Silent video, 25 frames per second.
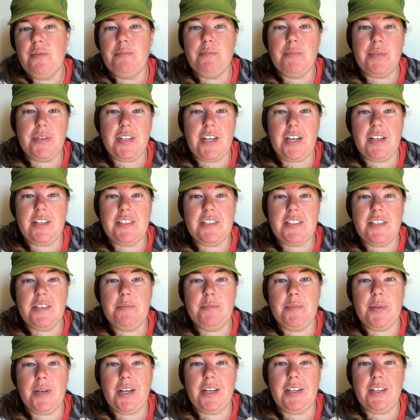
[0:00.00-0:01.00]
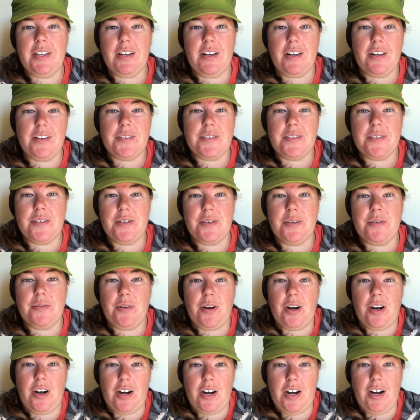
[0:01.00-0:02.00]
but that is combining also
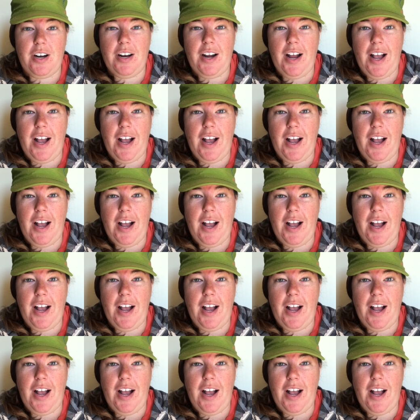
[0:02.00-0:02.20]
our